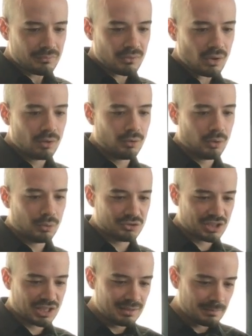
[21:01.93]
our whole
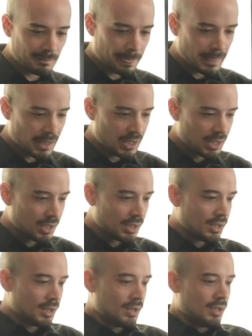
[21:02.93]
chain.
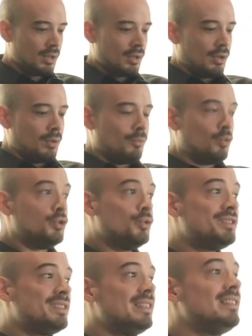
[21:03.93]

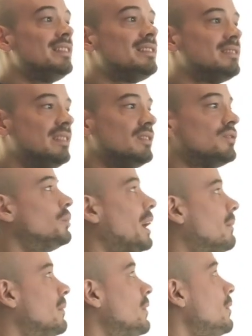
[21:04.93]
Using this
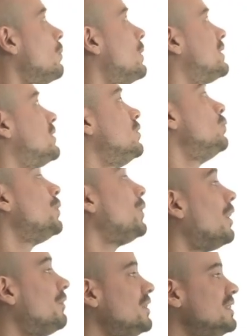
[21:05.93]
grammar, what you will
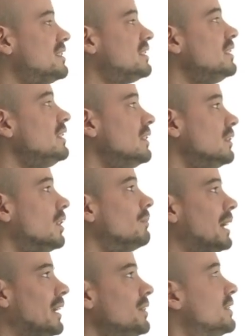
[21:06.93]
often see in
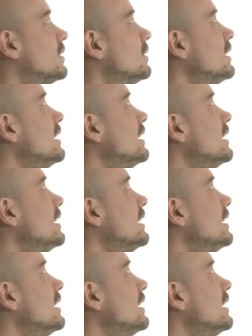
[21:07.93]
compiler theory